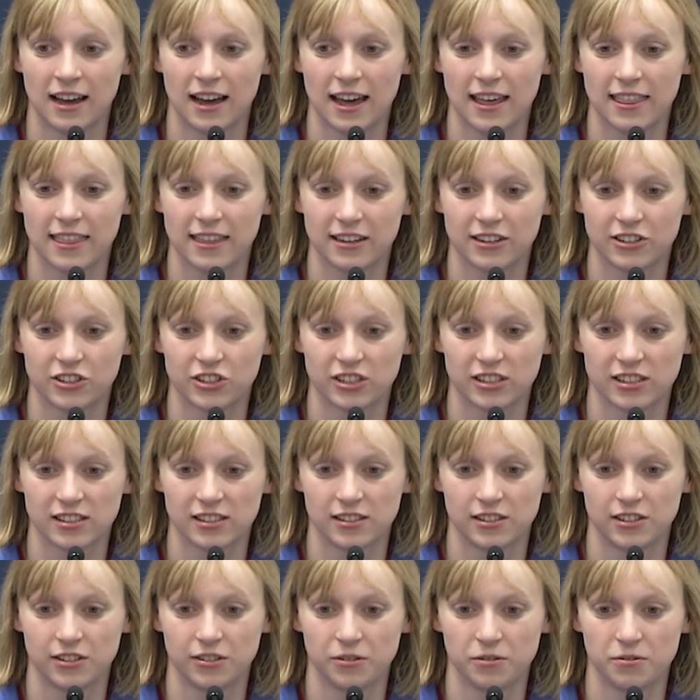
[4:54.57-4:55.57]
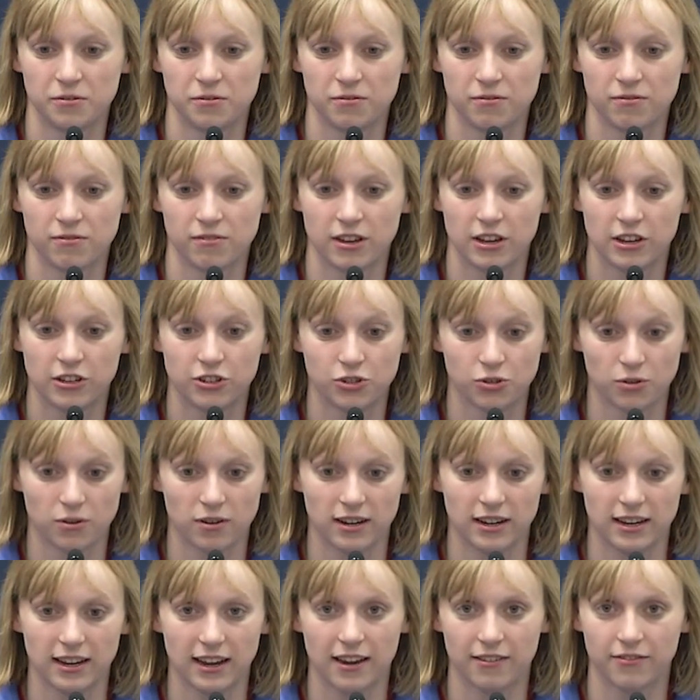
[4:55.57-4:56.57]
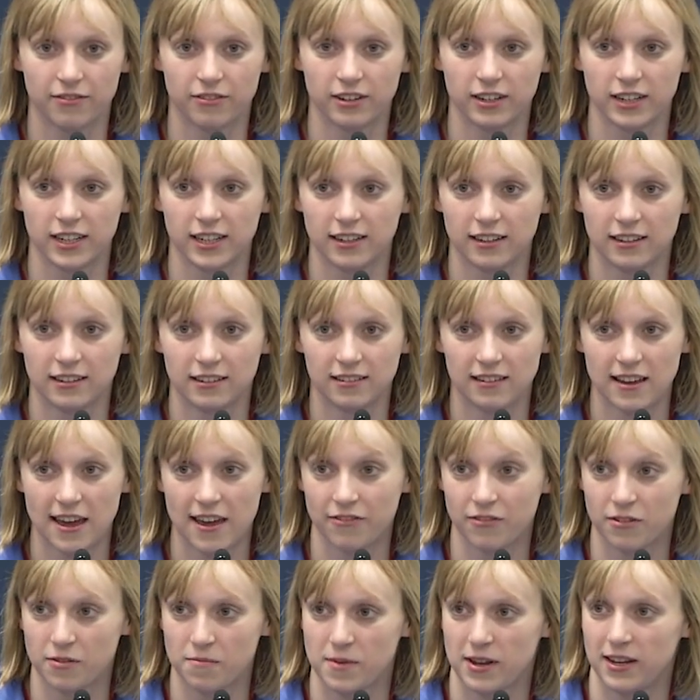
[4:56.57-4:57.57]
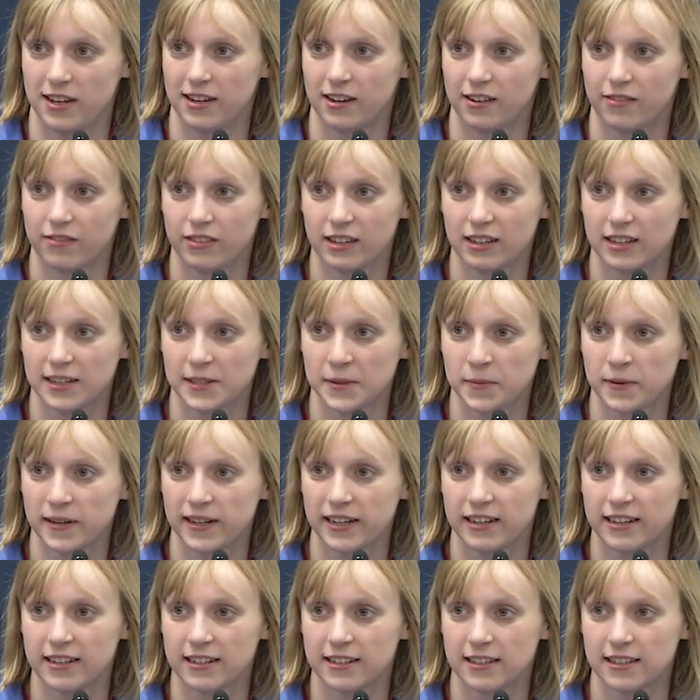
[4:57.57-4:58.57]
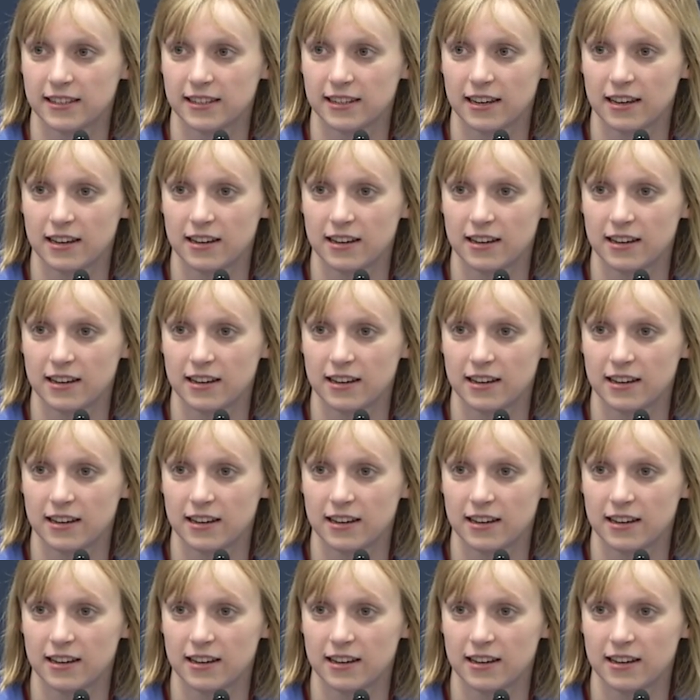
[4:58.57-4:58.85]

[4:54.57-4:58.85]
I think just to enjoy every every minute of the experience.